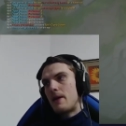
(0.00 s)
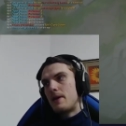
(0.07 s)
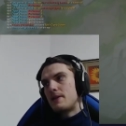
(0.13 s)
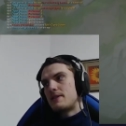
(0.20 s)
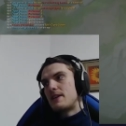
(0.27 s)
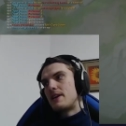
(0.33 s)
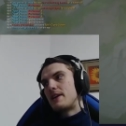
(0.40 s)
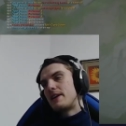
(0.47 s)

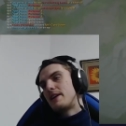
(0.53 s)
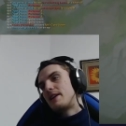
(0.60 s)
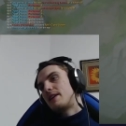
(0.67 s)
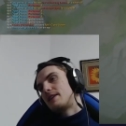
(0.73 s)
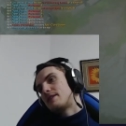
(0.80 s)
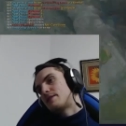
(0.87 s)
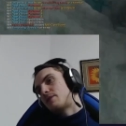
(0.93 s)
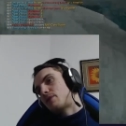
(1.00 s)
Is there any
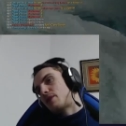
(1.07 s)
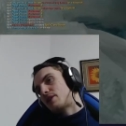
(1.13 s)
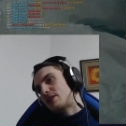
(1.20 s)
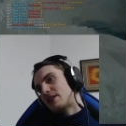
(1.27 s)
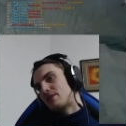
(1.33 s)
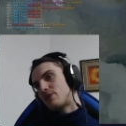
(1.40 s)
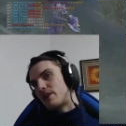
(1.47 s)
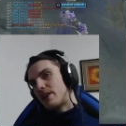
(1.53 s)
reason why you
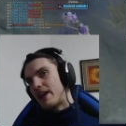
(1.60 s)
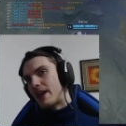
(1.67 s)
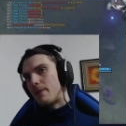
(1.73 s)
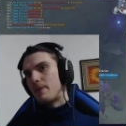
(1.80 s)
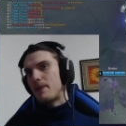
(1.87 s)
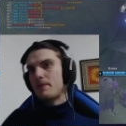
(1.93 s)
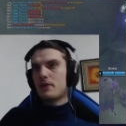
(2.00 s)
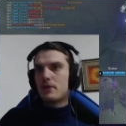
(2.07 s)
didn't really
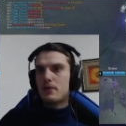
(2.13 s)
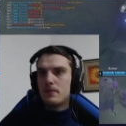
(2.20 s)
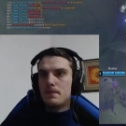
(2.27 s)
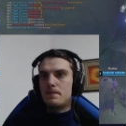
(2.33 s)
help them here?